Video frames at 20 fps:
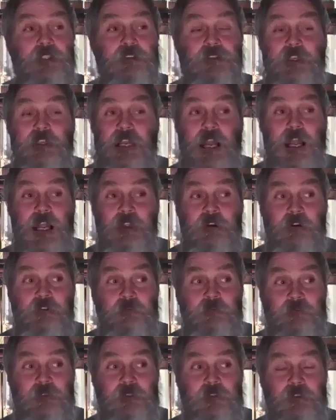Thank you for
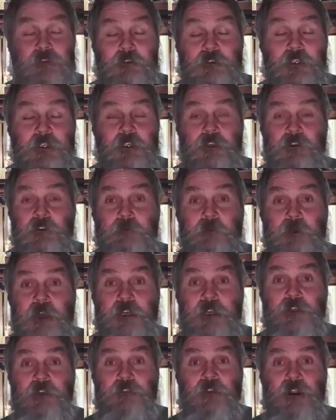listening. I hope that,
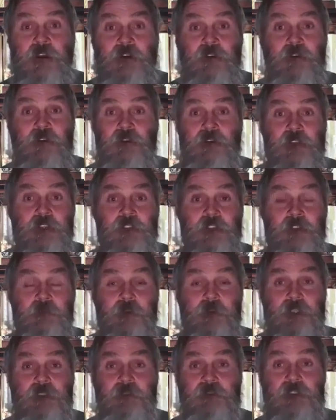you know, I know
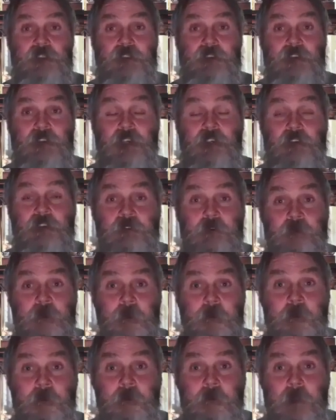how hard it is to believe
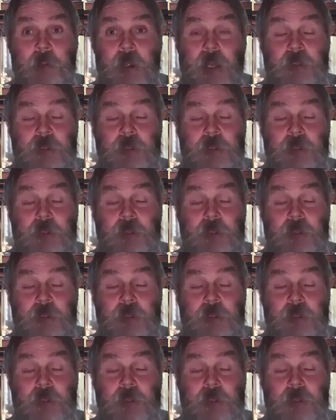these things.